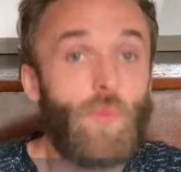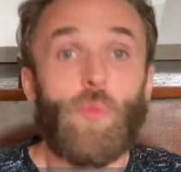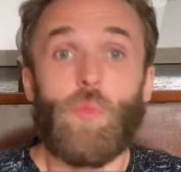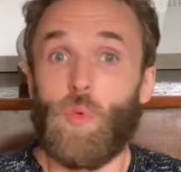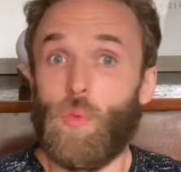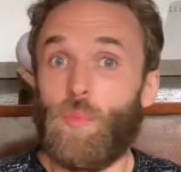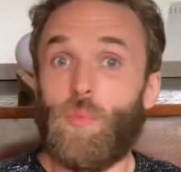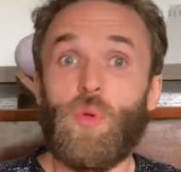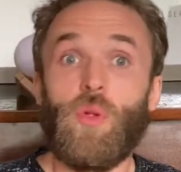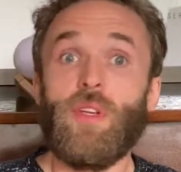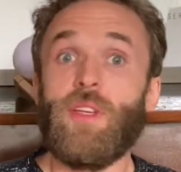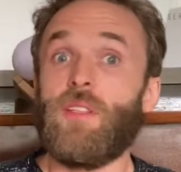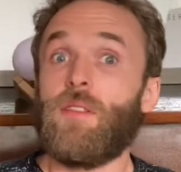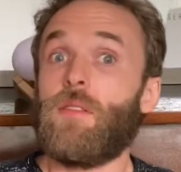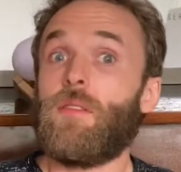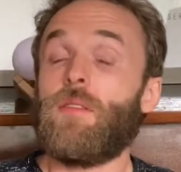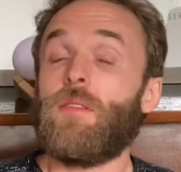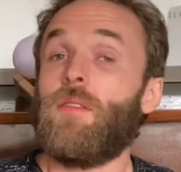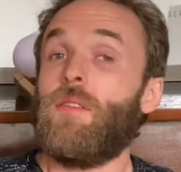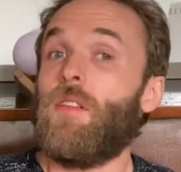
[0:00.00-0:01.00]
Well,
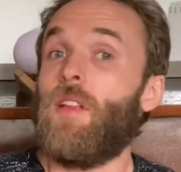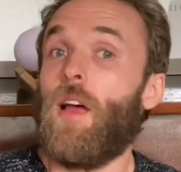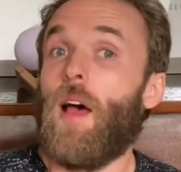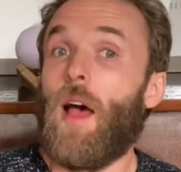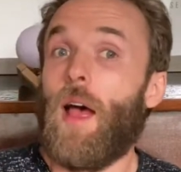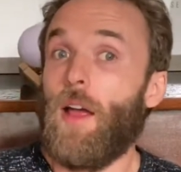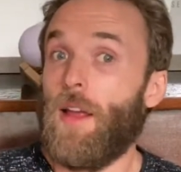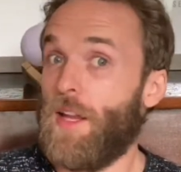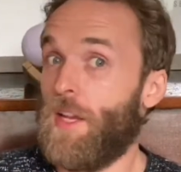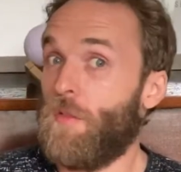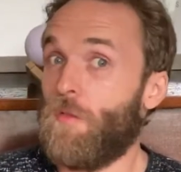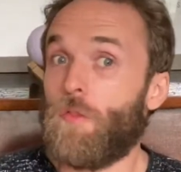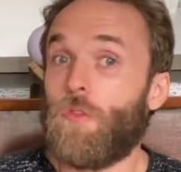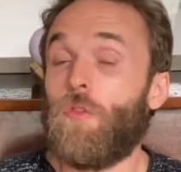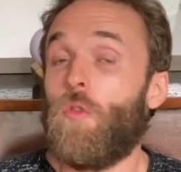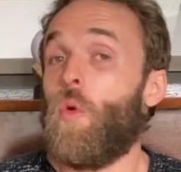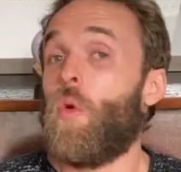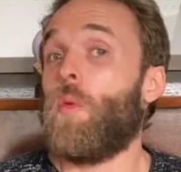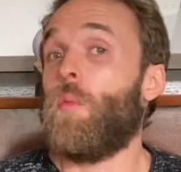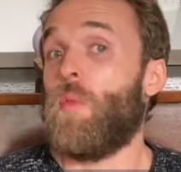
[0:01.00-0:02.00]
please
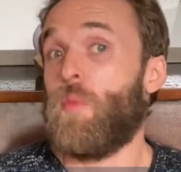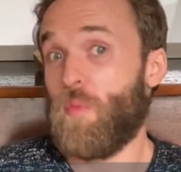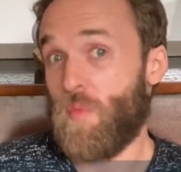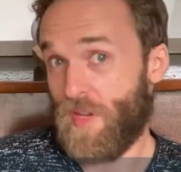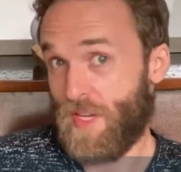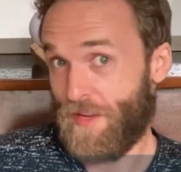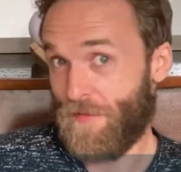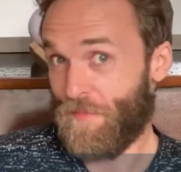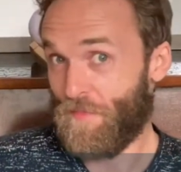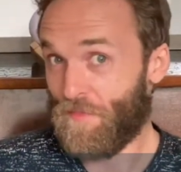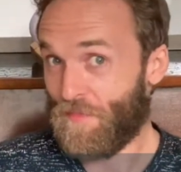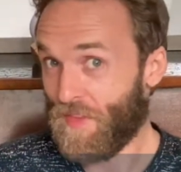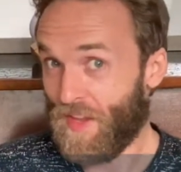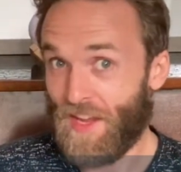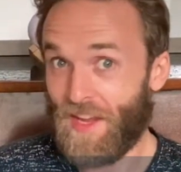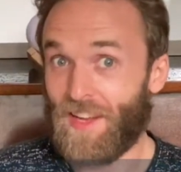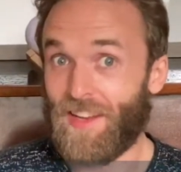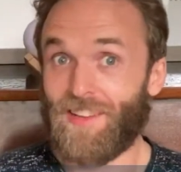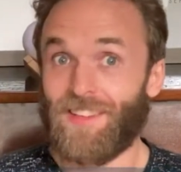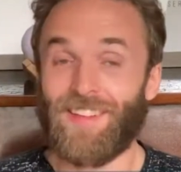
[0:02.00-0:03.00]
inform me,
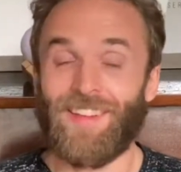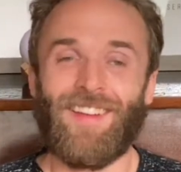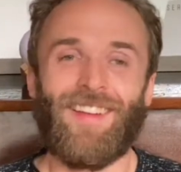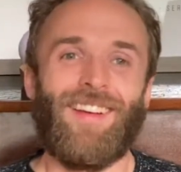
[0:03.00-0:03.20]
and